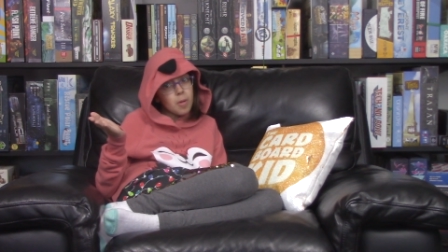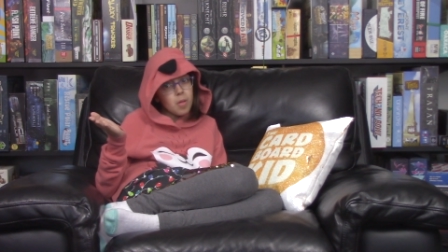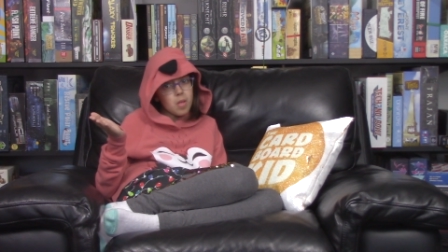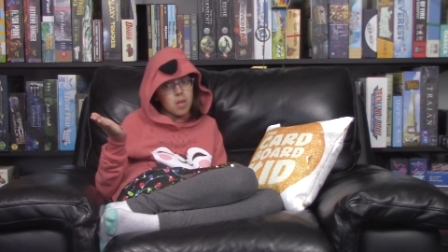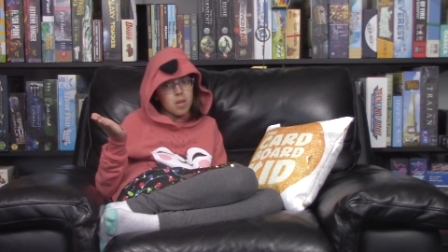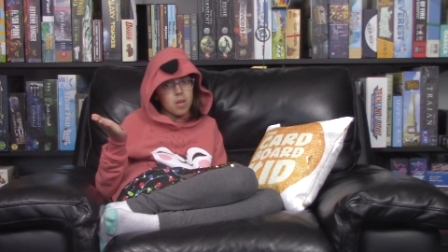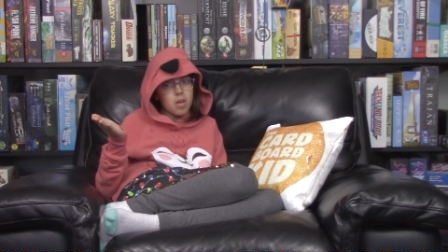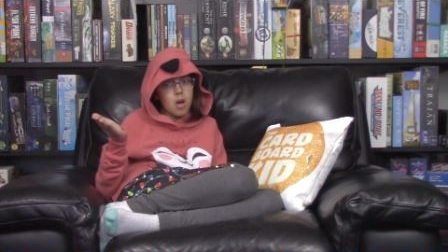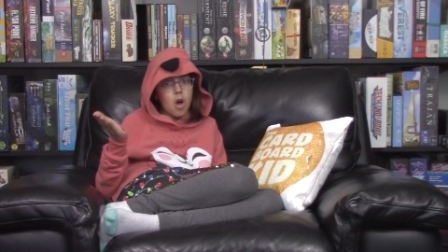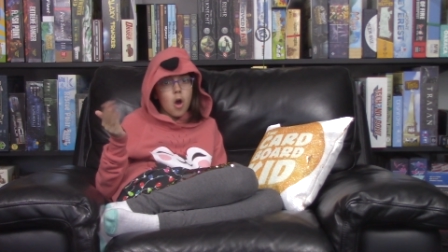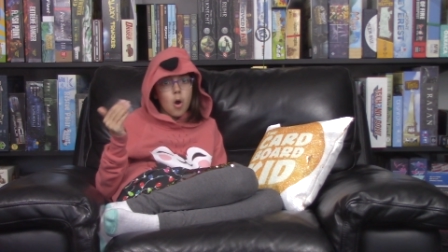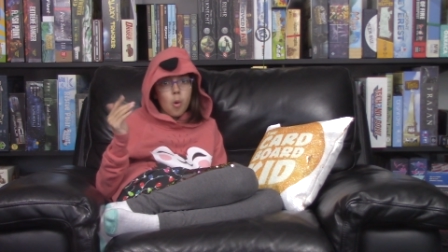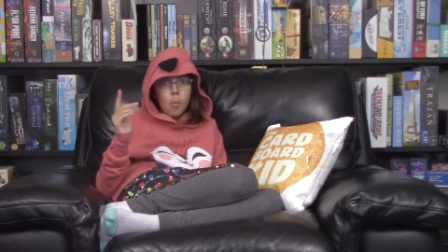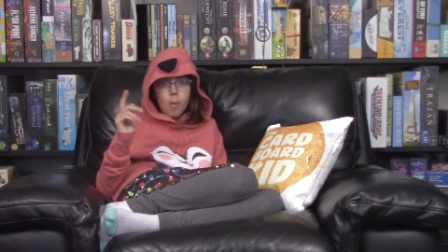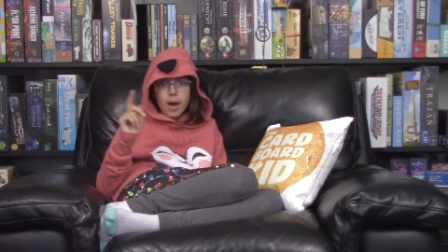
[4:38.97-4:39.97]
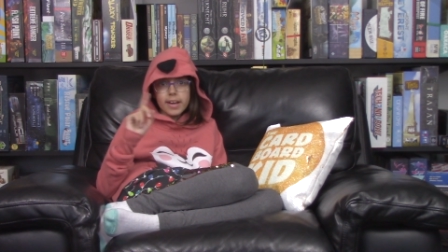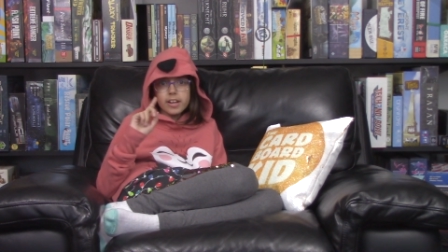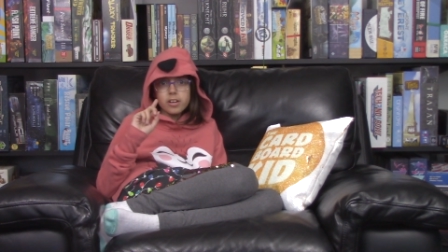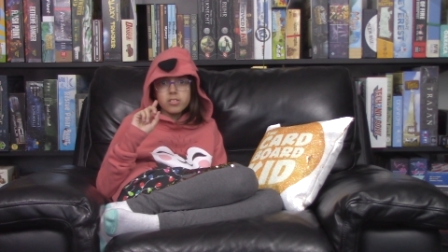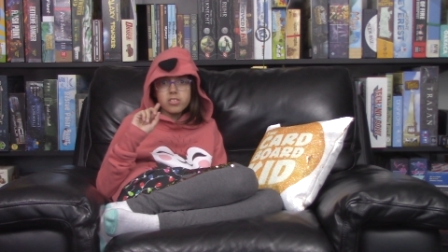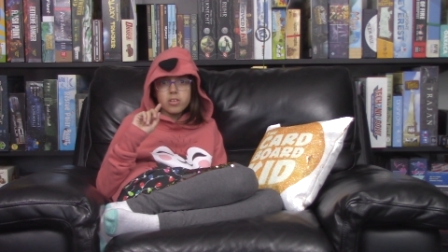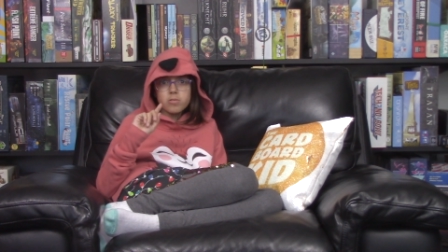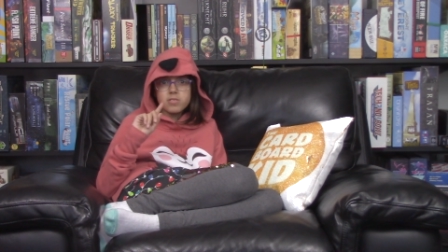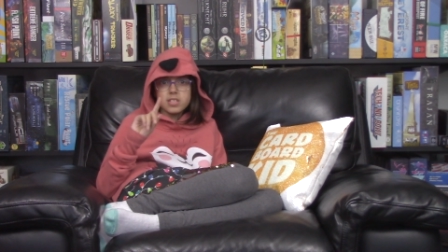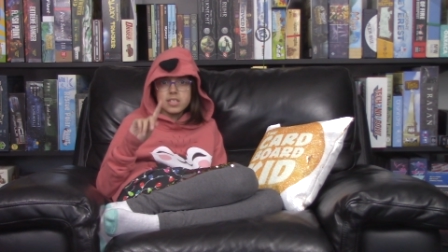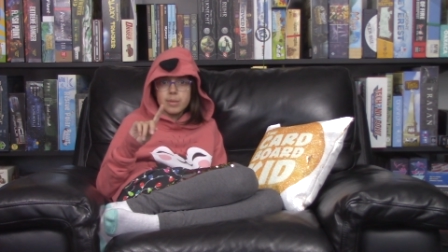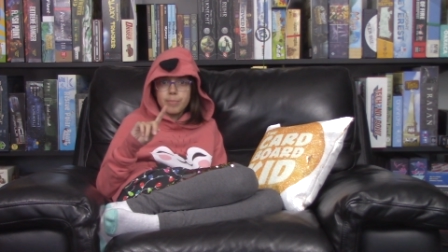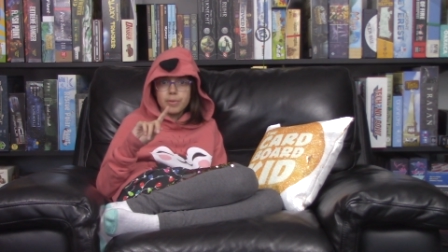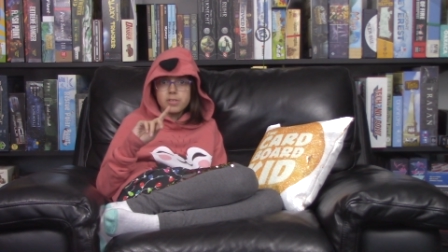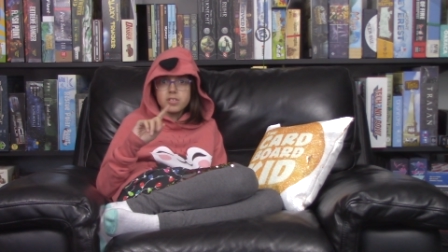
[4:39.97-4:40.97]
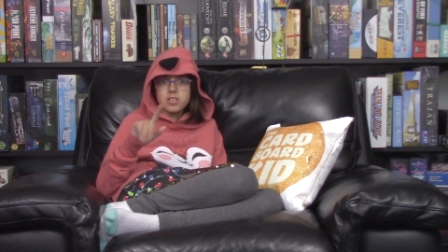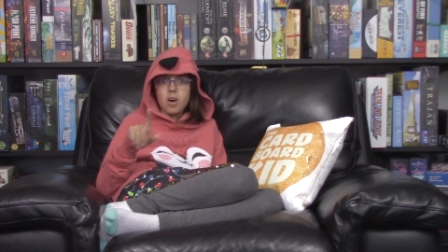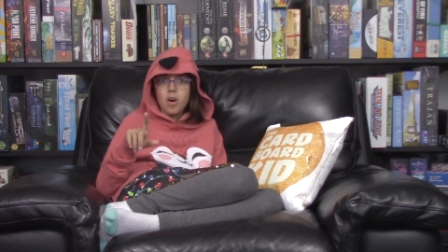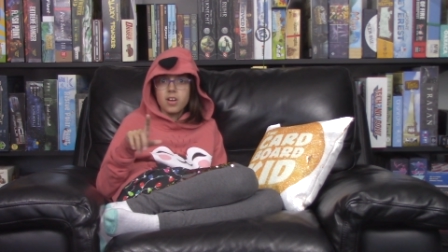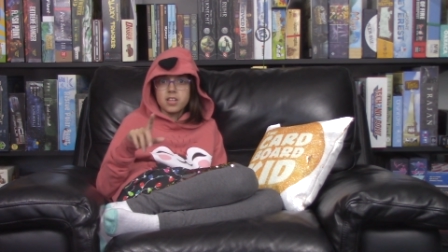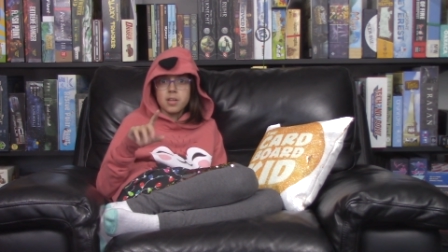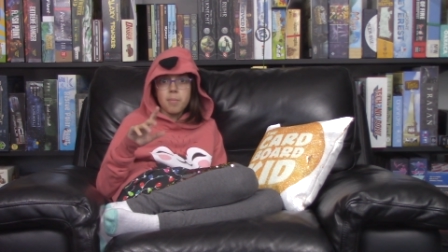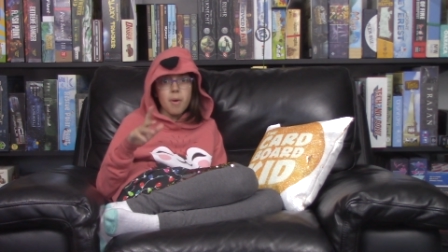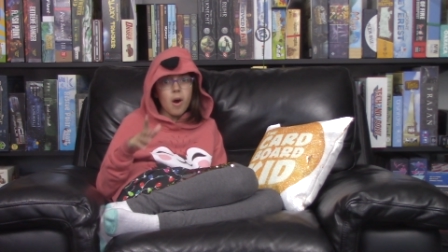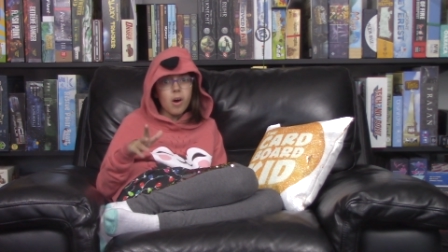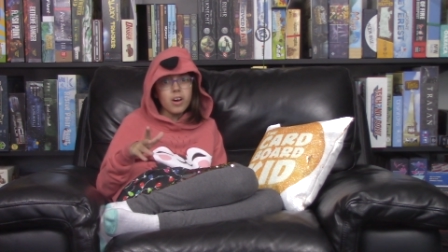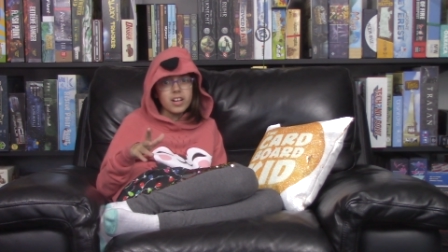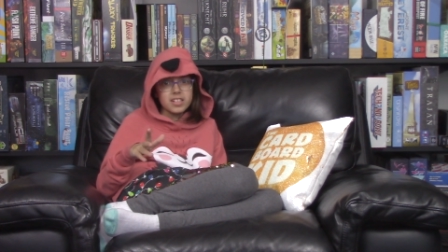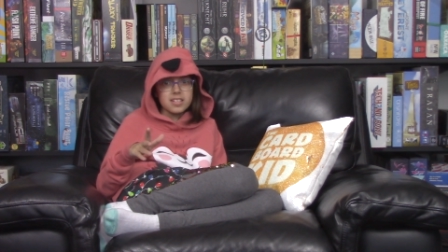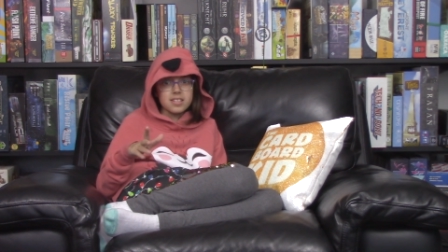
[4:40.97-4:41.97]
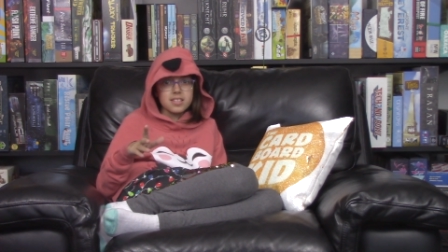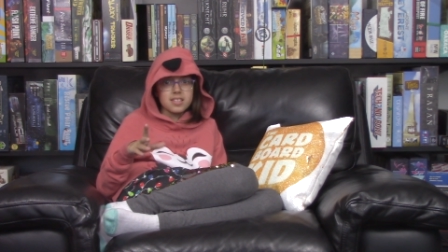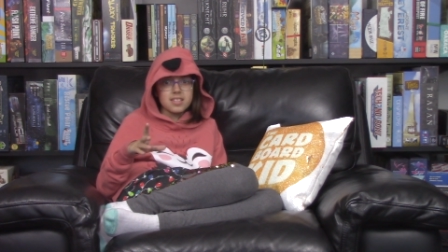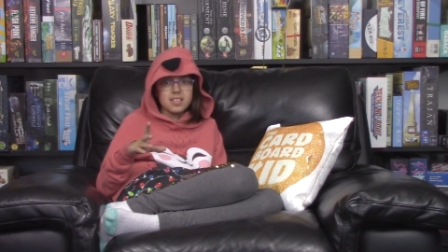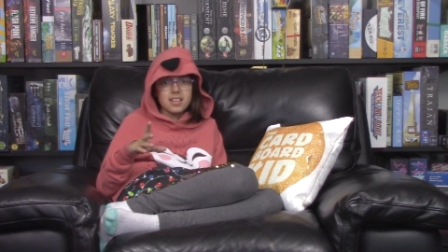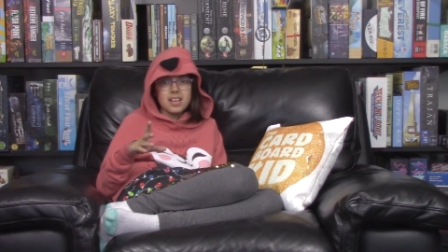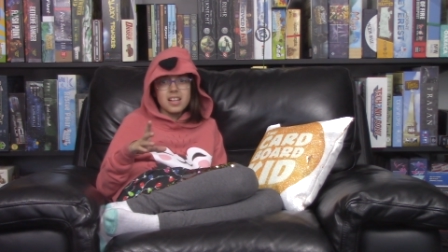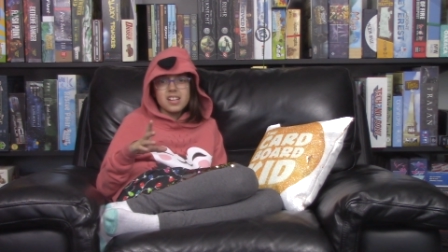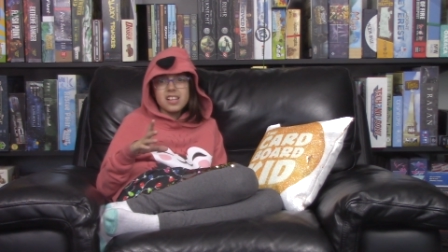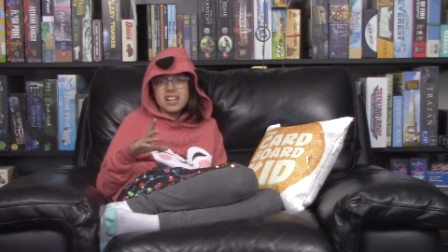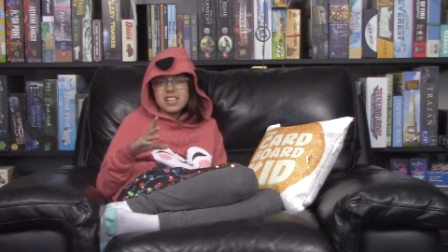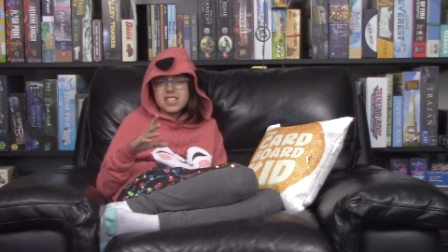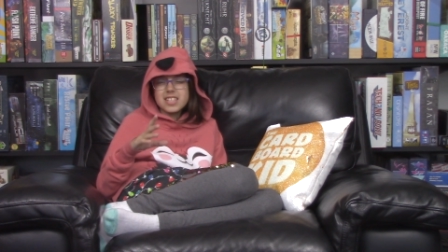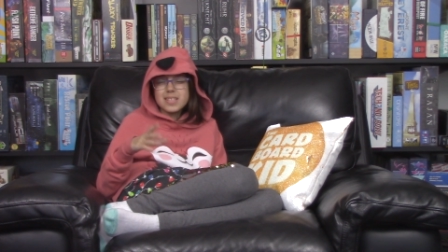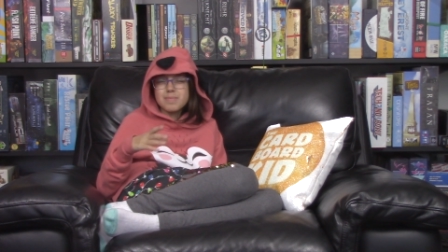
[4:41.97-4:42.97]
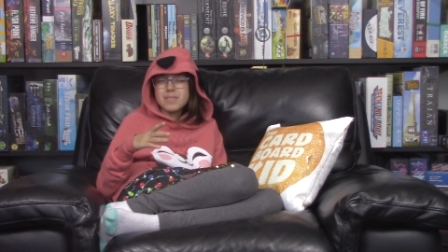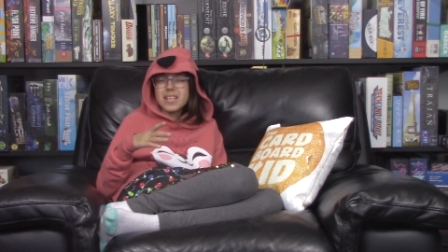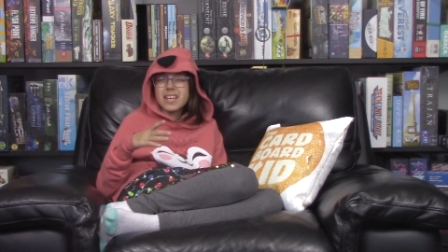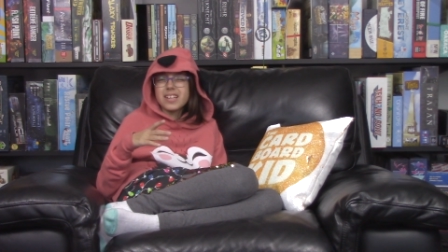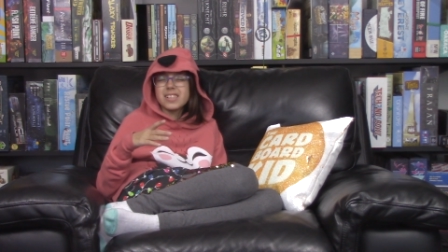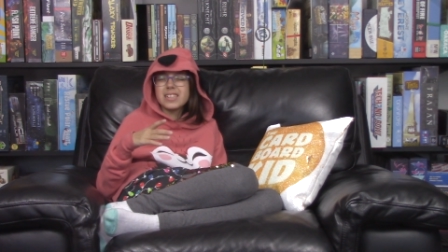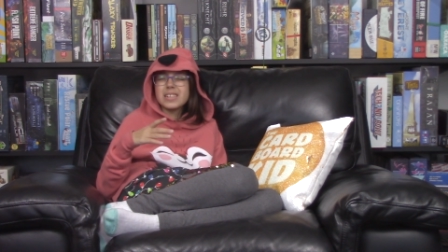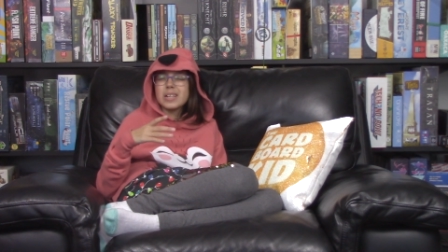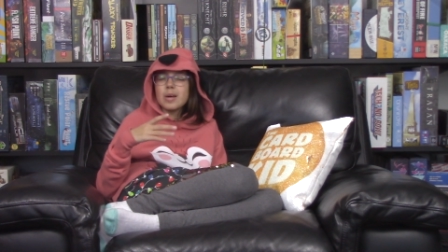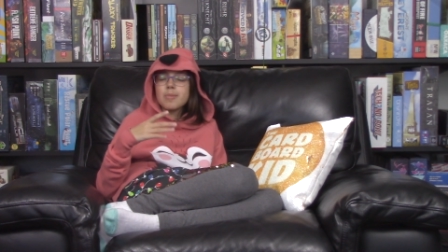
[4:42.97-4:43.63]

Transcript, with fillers: people? Why aren't those symbols on the pawns? That seems like